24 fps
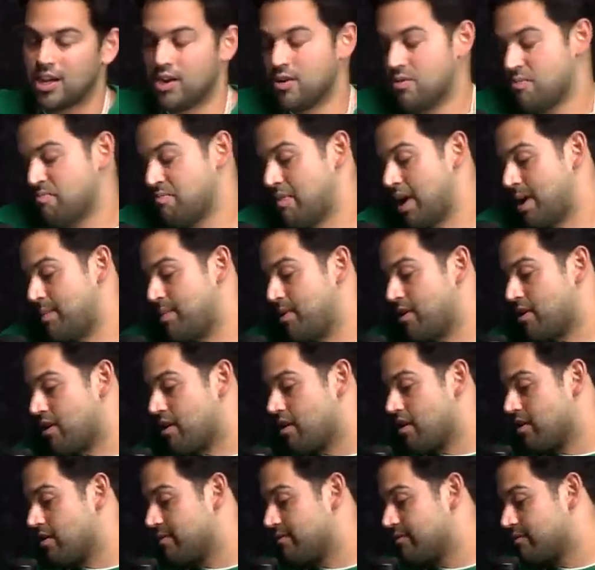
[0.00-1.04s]
maybe
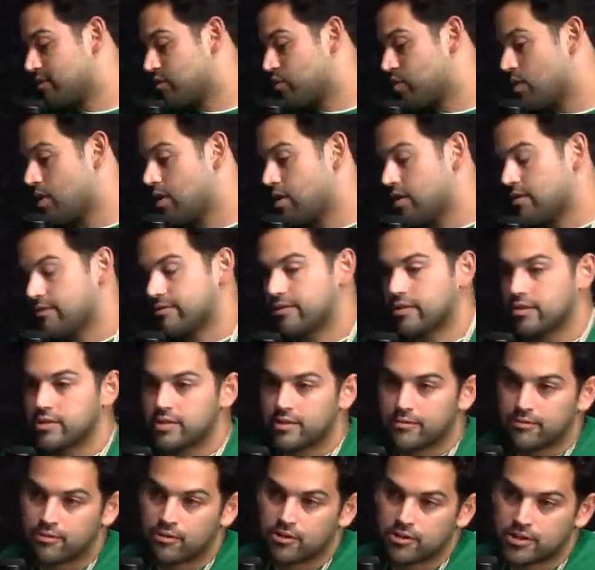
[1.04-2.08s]
are 12, 13,
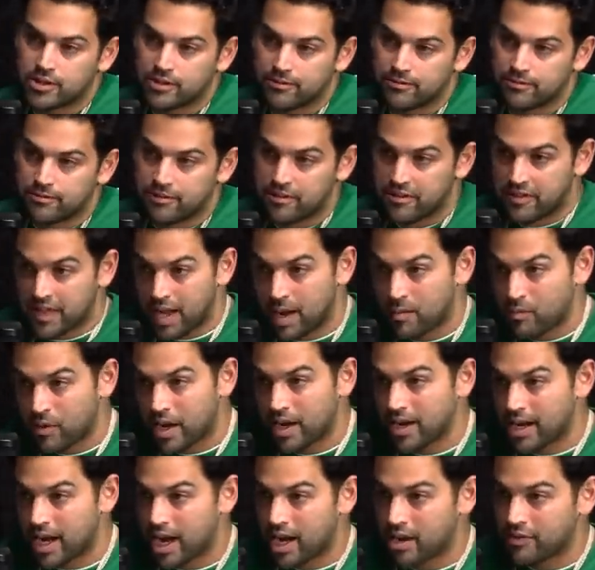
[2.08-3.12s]
14 for them right
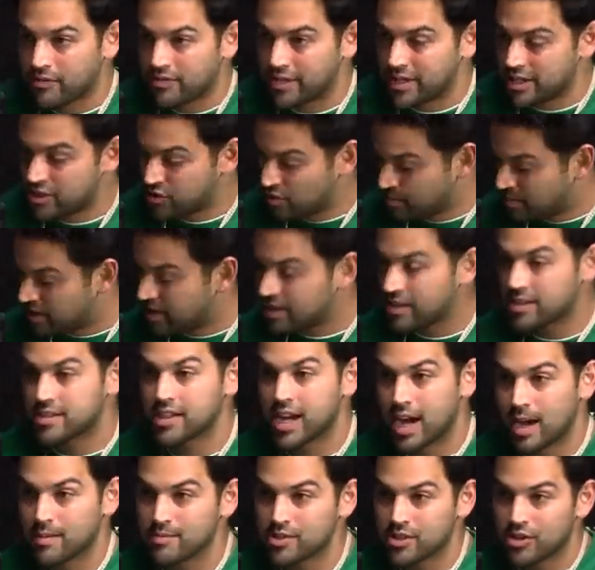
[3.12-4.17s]
now. These will be the
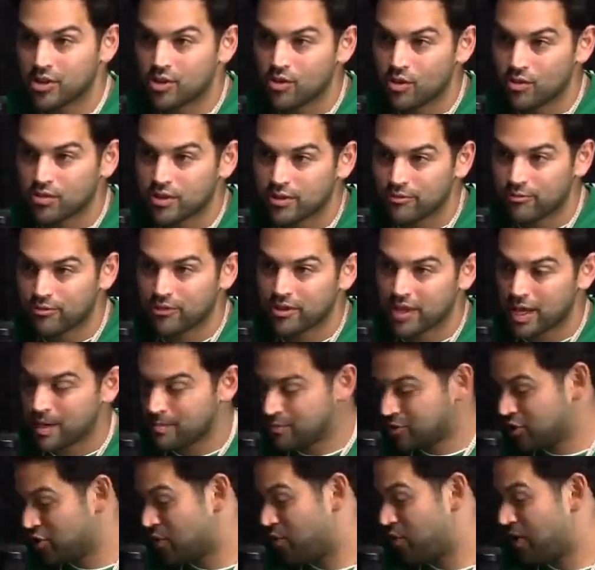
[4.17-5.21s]
times that are golden for them.
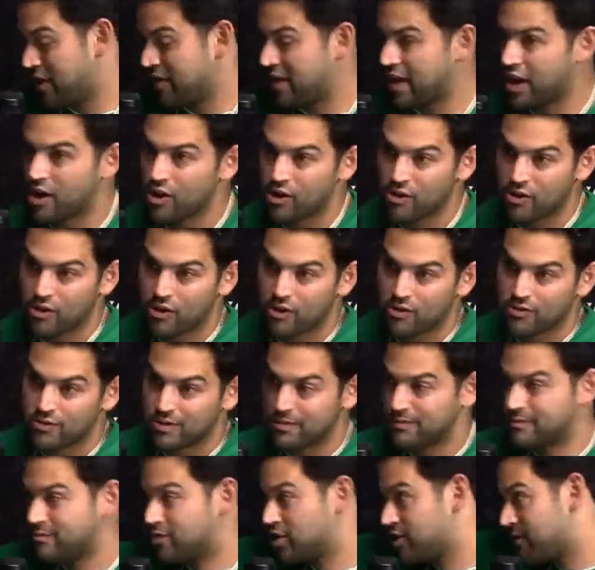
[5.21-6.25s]
Yeah. So when they're
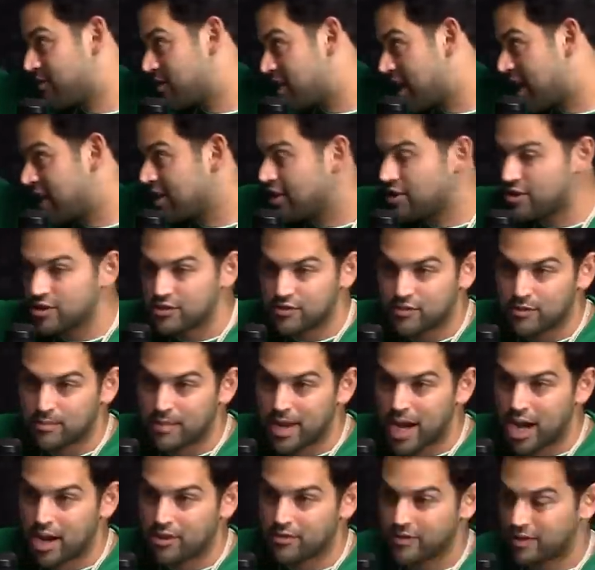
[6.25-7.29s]
10 years from
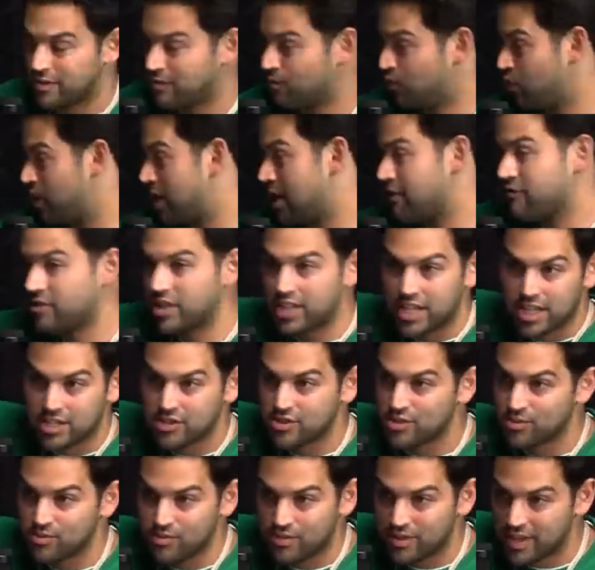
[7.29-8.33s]
now, the, whatever the kids are
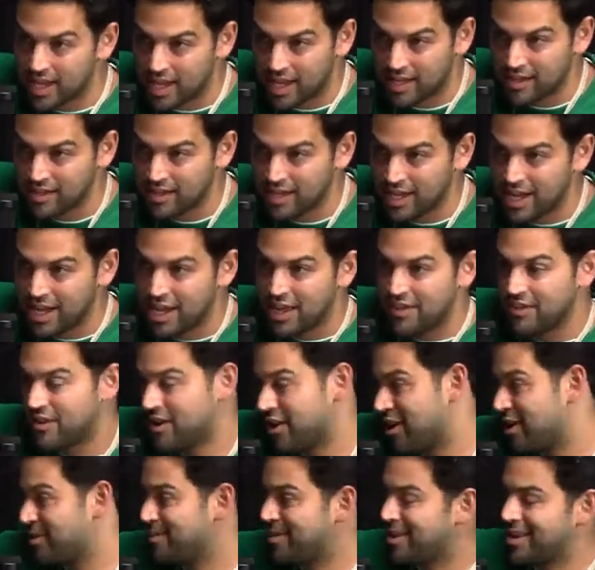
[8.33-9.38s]
doing then, they're
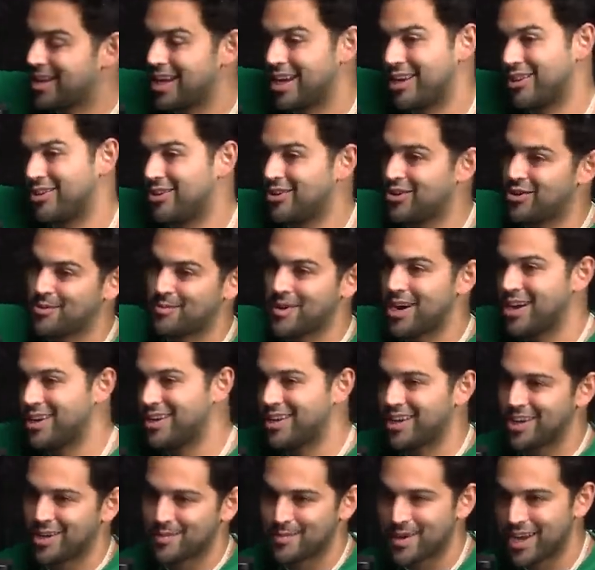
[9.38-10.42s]
going to be like, you know, my
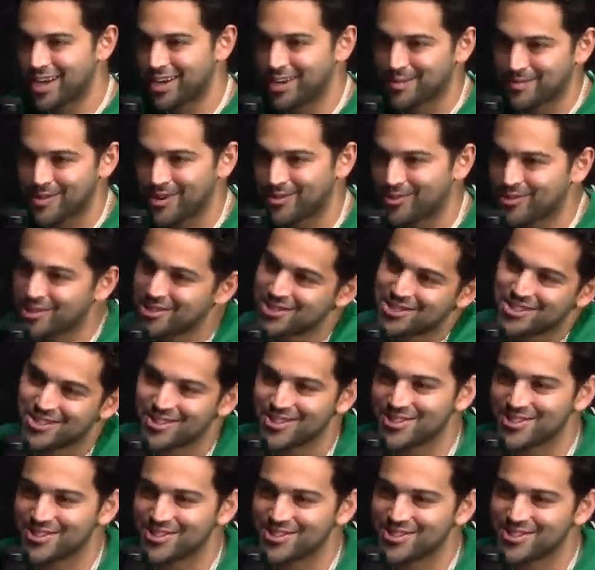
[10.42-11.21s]
day back in my, we're just right, those